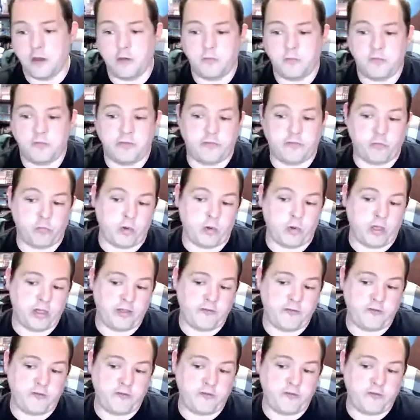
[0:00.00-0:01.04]
It's
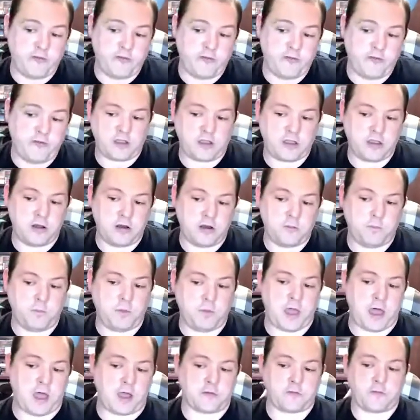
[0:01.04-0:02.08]
relevant because that can
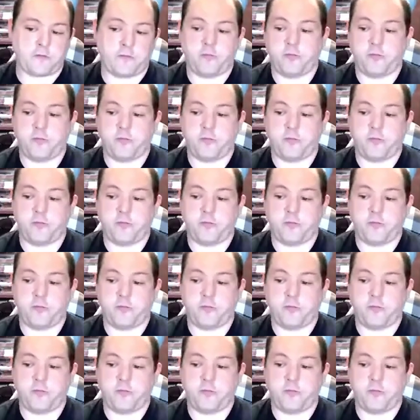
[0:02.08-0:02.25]
impact